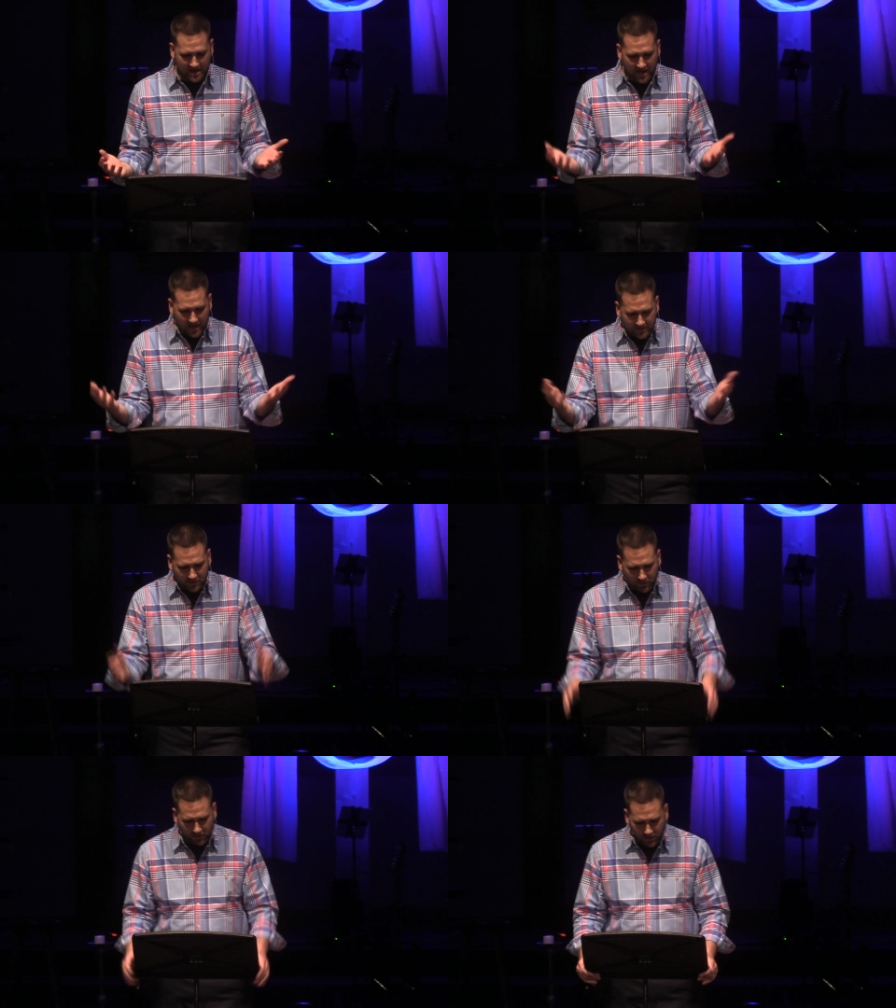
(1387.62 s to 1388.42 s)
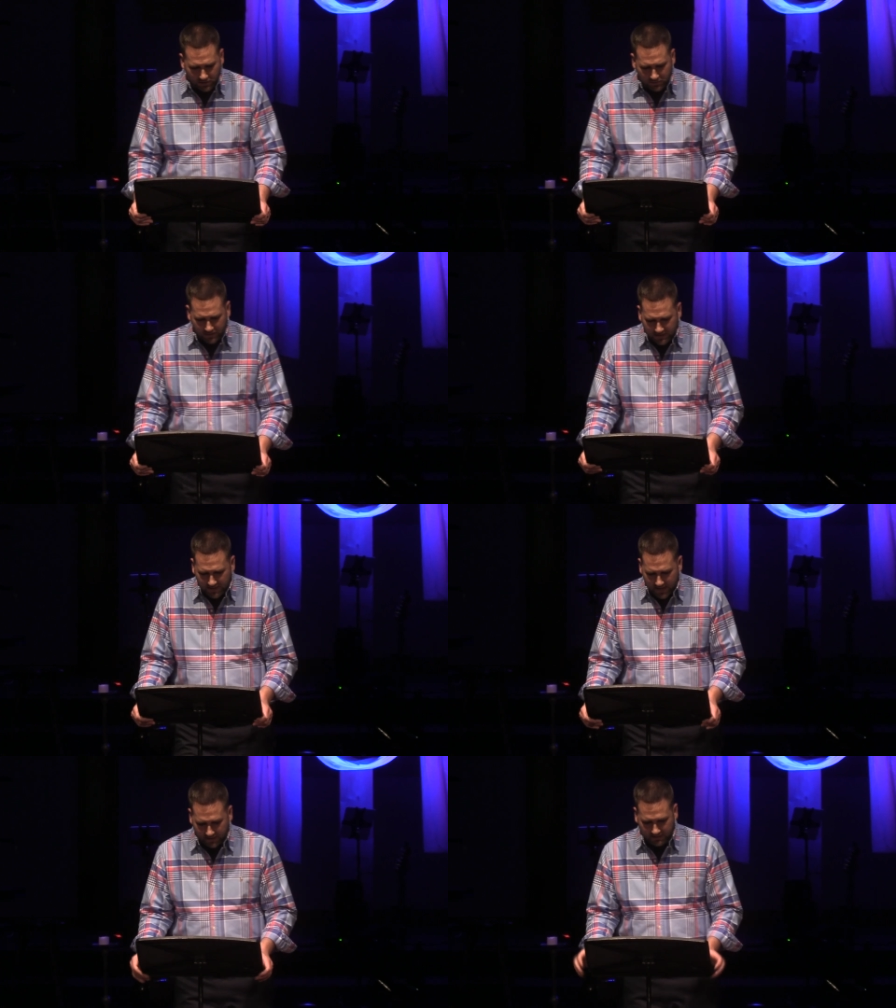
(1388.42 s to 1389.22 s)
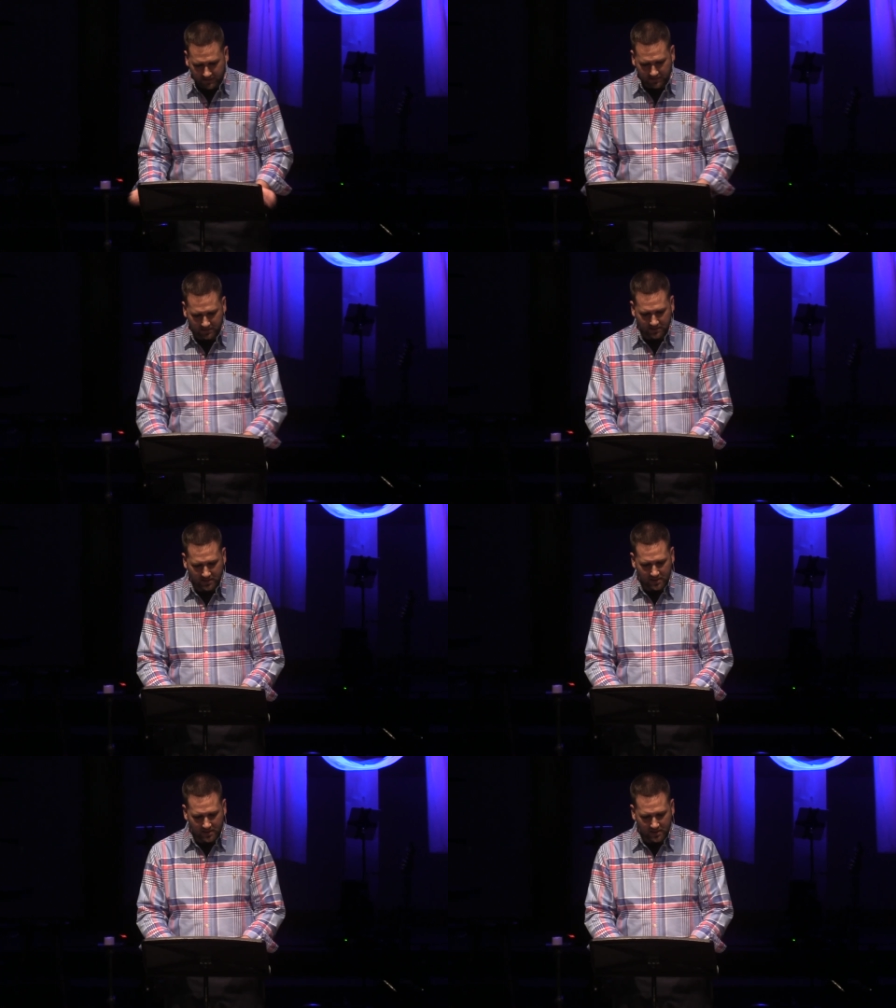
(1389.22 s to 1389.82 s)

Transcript: And so the good news is this